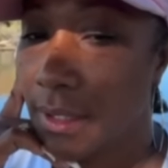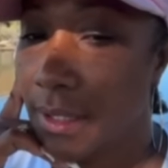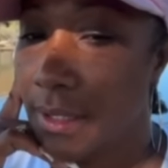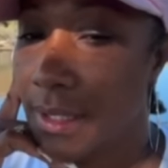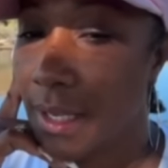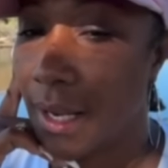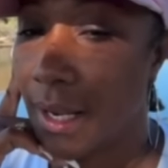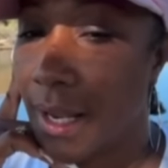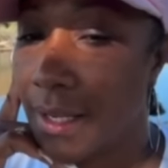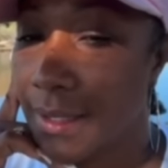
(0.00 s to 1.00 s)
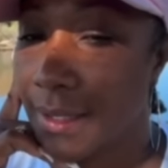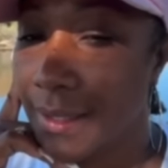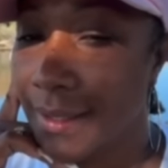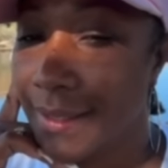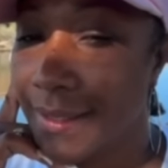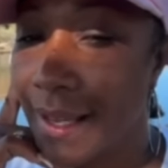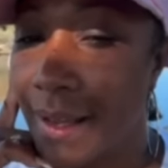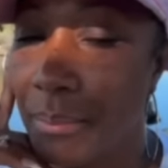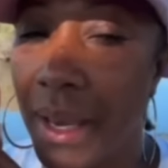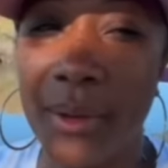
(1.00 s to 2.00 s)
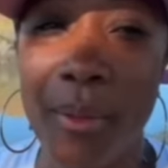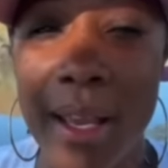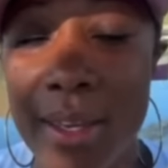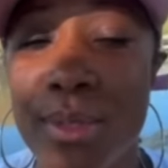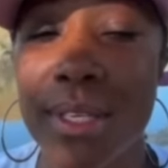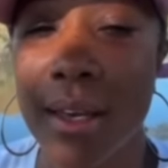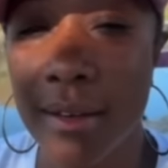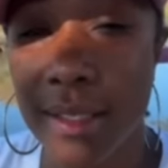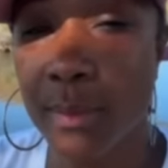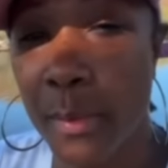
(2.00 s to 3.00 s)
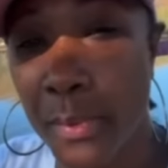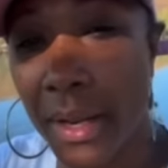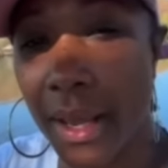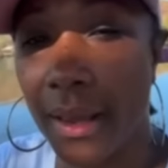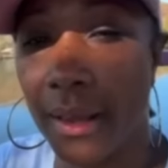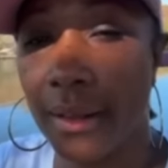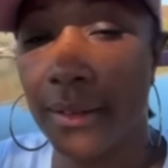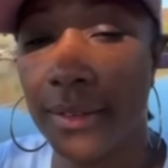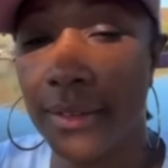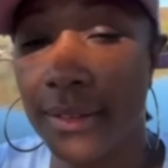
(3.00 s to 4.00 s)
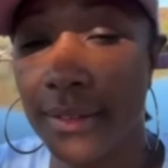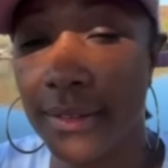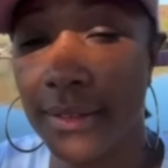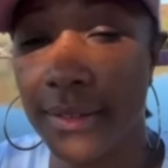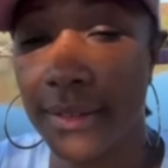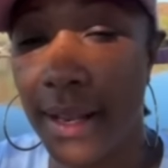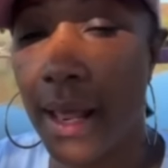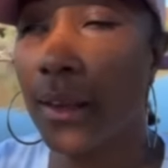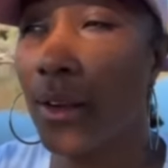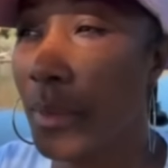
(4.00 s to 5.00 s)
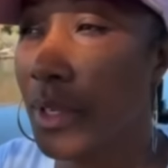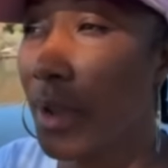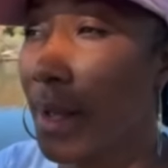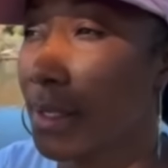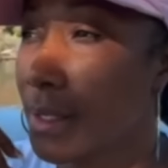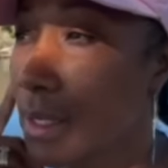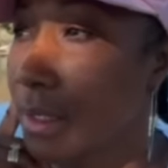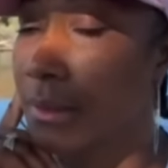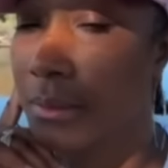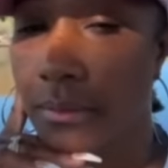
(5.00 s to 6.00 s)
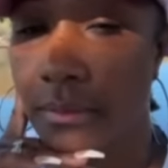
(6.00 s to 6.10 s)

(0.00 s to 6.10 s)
He said, I got titties. Babe, why you tell these people that? Now they gonna be trying to suck them.